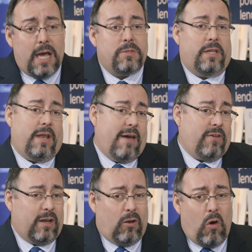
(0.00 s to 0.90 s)
And then
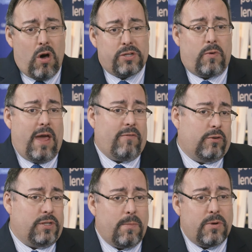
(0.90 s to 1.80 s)
having it lost or having
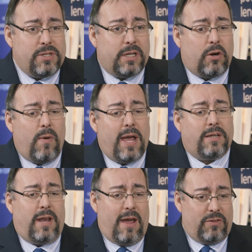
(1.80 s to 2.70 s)
those numbers
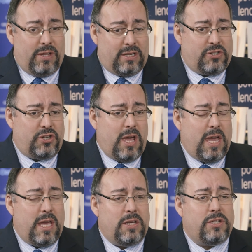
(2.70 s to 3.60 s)
incorrect and having things
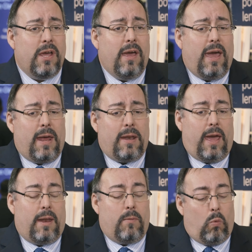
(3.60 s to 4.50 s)
change.
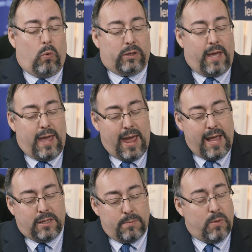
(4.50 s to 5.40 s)
And what they
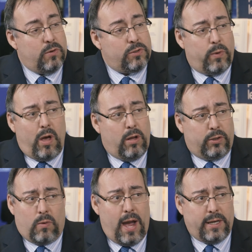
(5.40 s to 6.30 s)
hate the most, we all
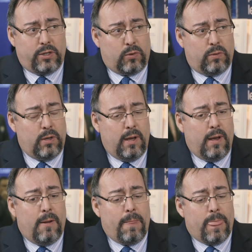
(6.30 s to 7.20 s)
do, I do,
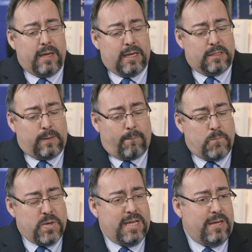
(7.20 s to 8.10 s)
is
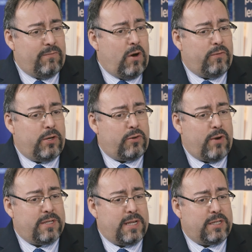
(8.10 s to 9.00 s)
being involved in a
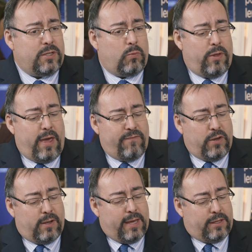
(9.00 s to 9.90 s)
transaction where they
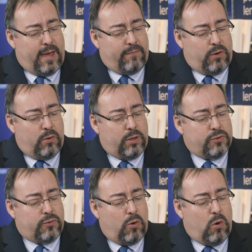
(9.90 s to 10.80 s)
feel like they have no
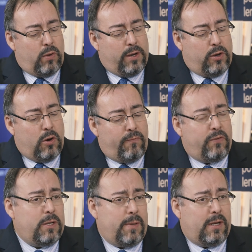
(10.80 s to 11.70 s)
control and no
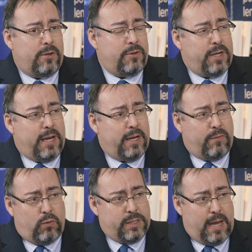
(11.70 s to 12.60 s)
fundamental understanding
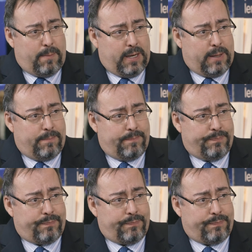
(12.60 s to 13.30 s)
of what's happening.